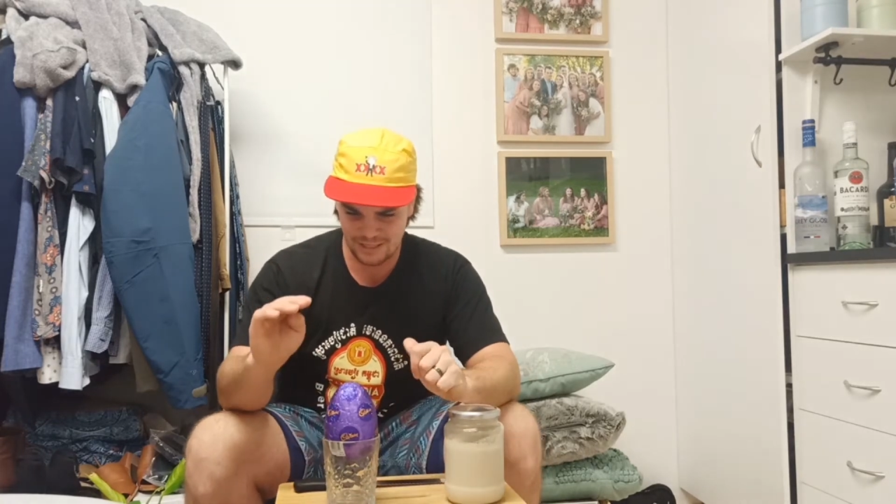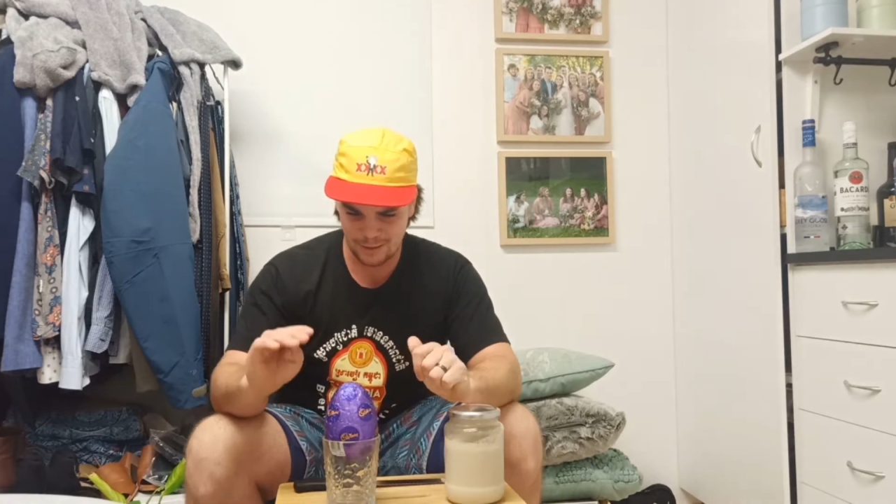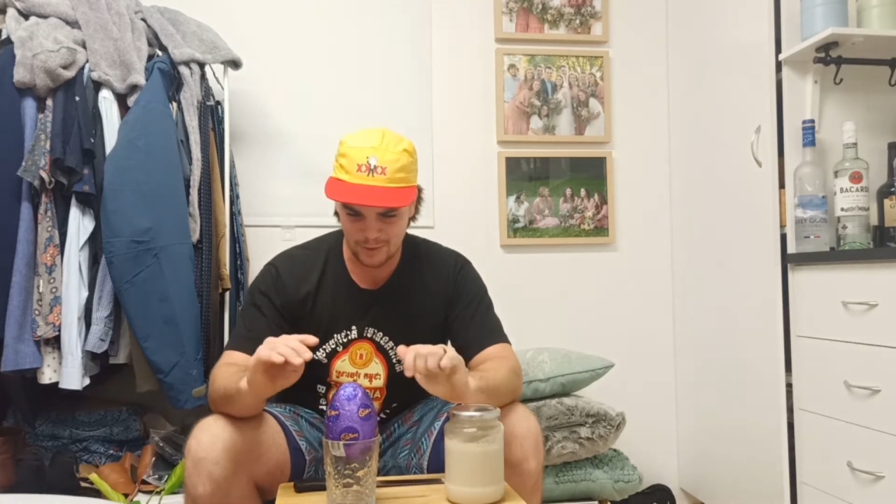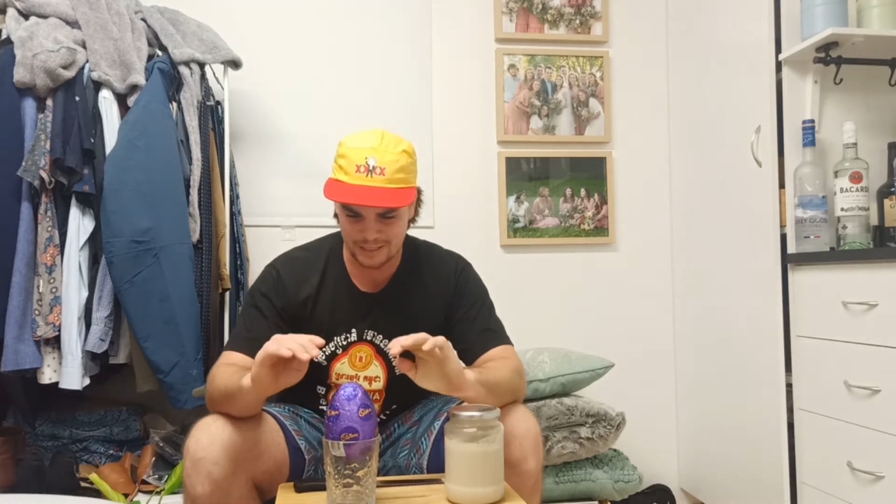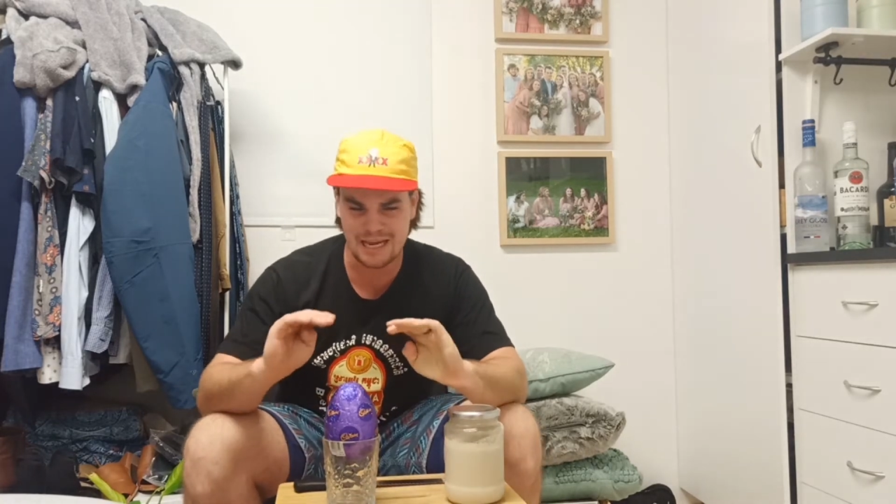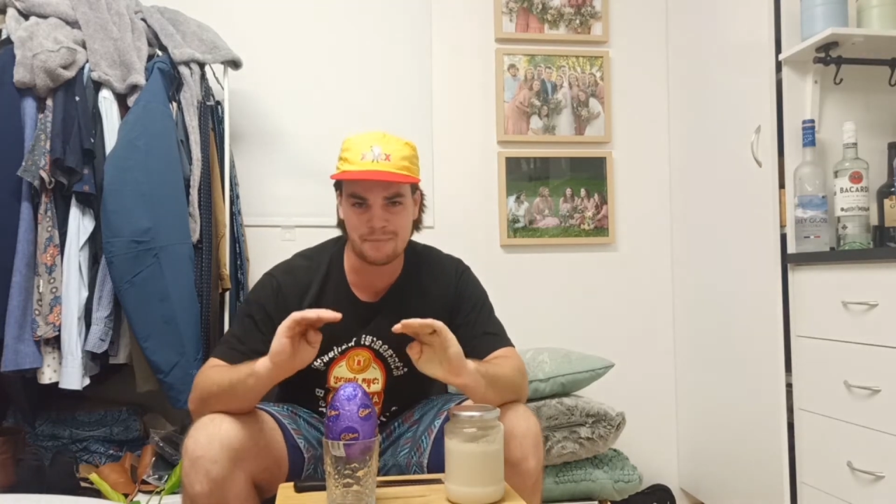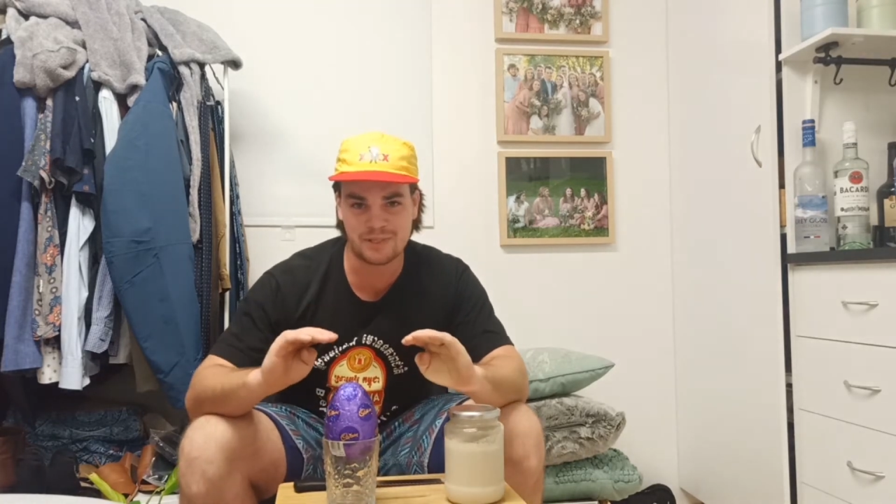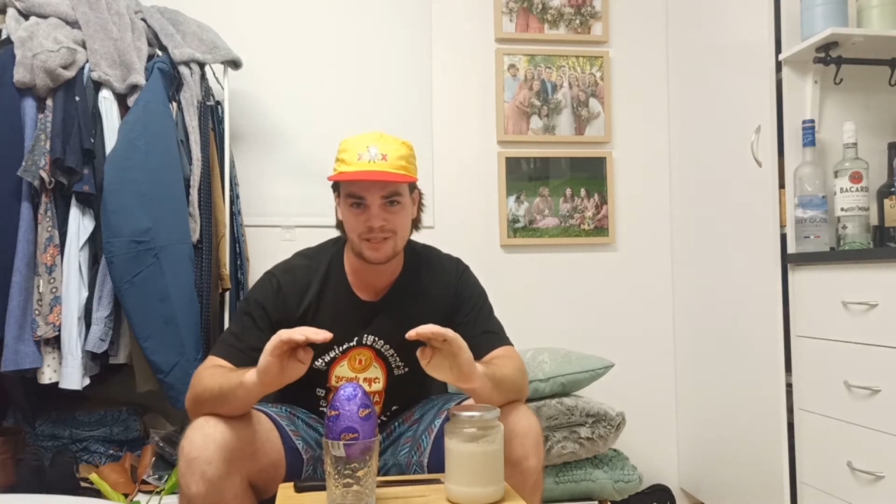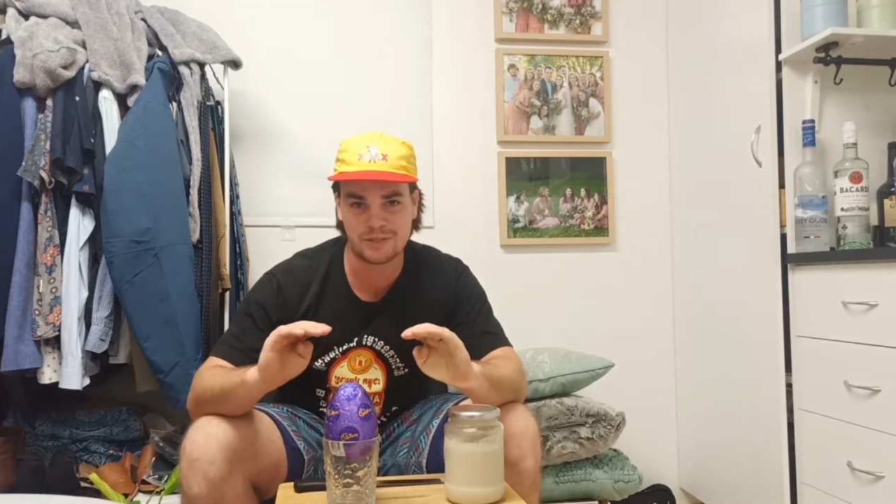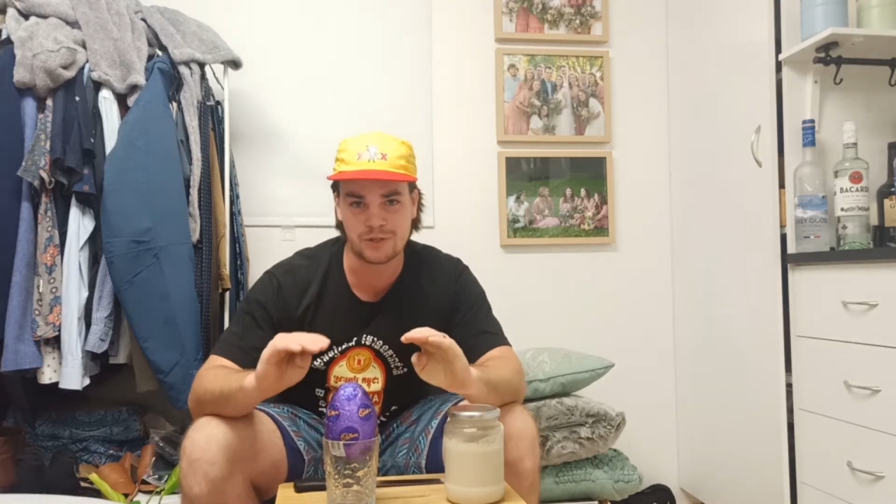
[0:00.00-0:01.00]
I'm going to
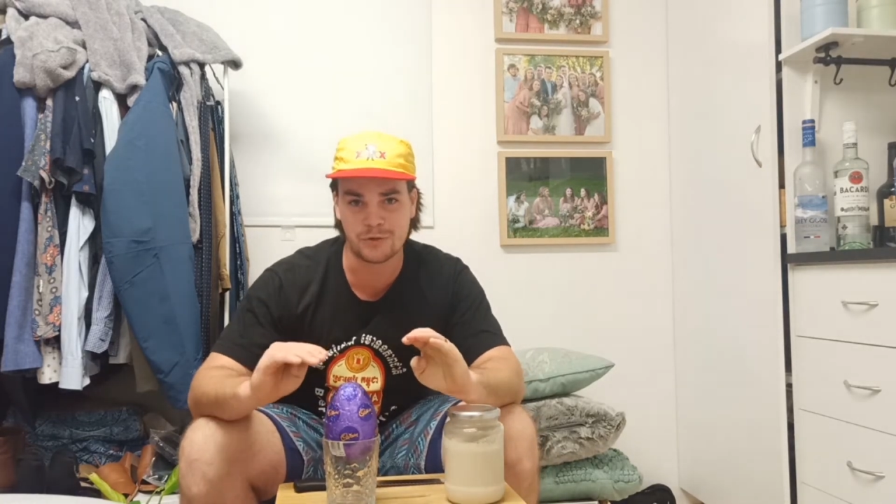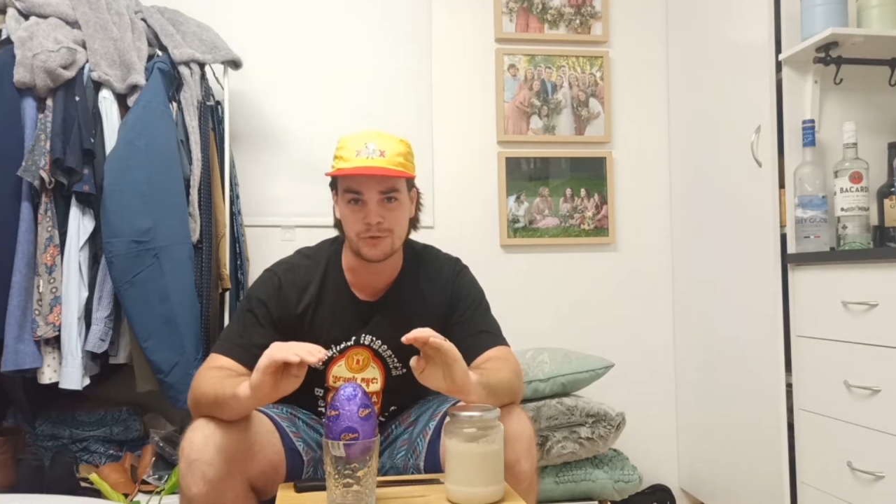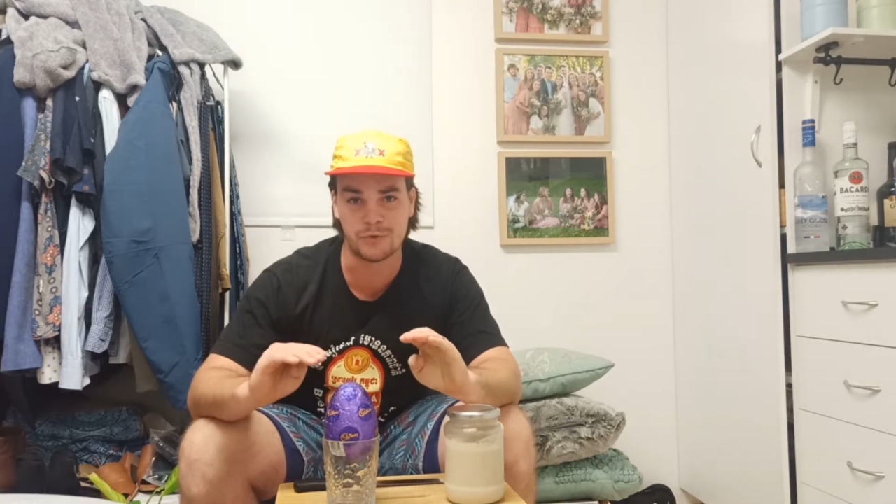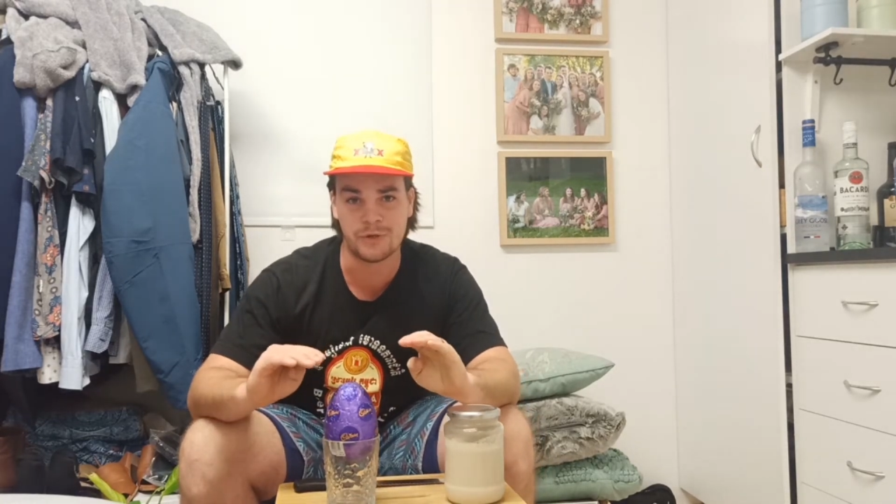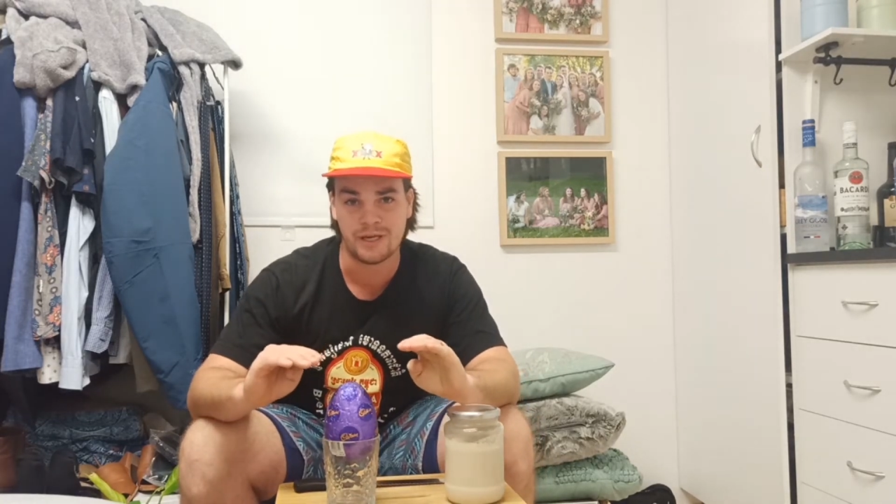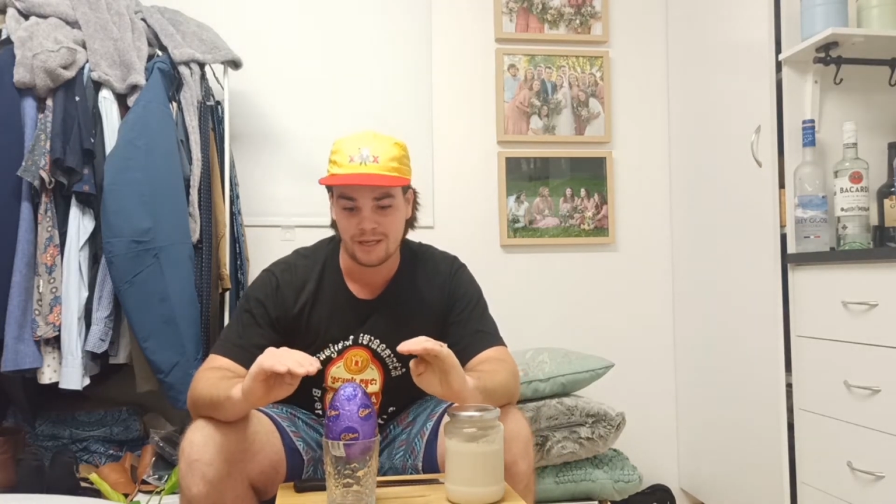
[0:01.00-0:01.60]
attempt to